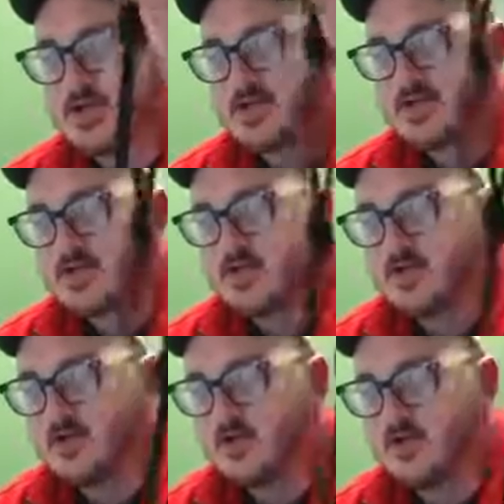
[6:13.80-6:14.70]
this
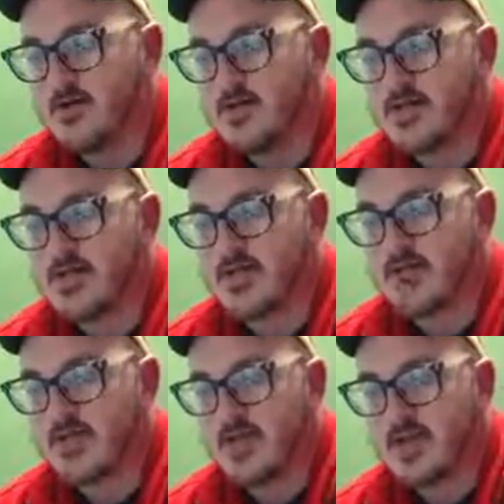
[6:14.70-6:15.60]
is
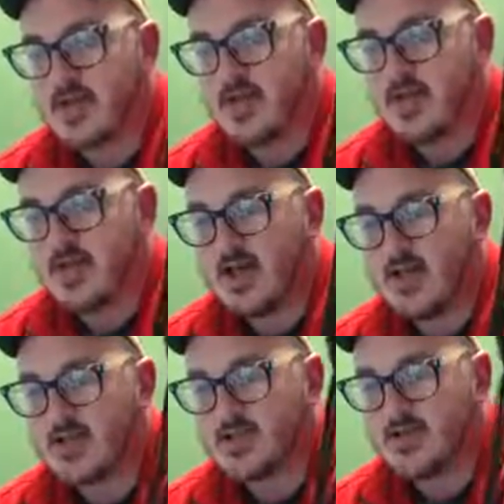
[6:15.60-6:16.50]
definitely a
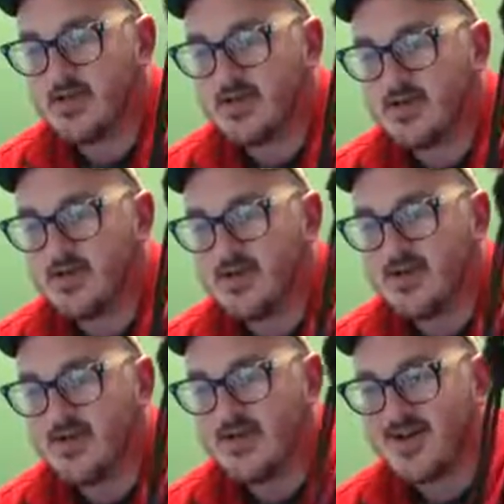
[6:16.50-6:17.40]
nice.
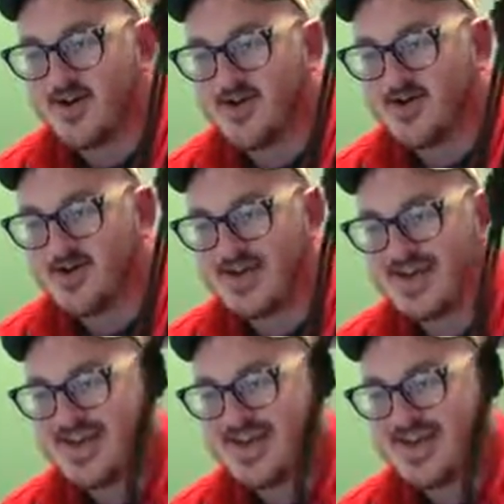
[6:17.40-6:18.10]
Oh, you like